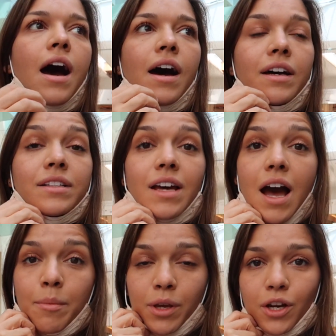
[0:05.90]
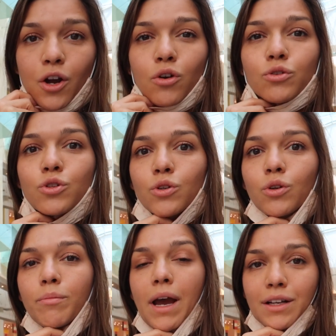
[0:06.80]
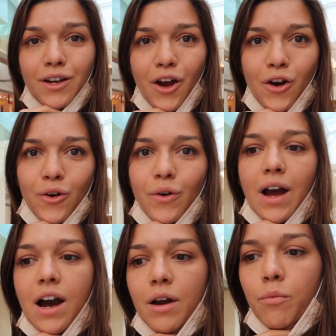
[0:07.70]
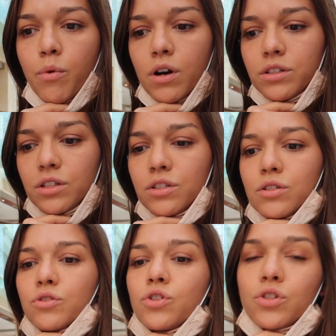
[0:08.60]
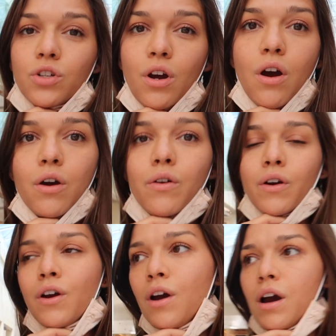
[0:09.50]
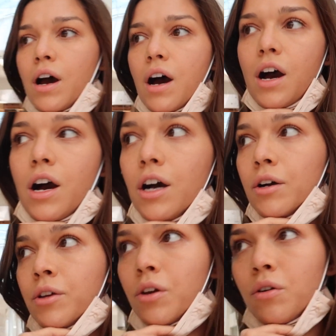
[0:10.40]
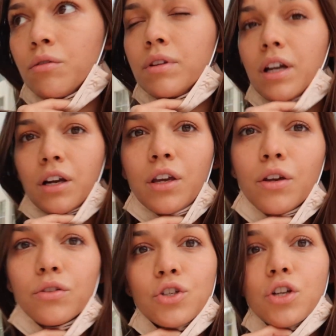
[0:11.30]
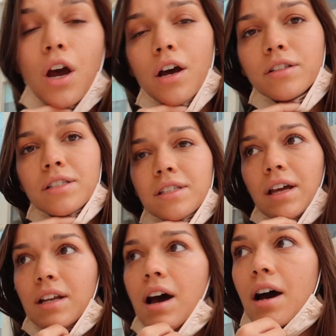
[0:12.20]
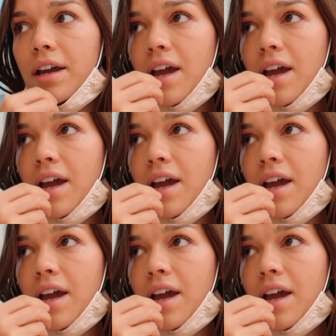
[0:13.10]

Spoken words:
and I'm gonna go to Mango. I wanted to show you the cute shirts that I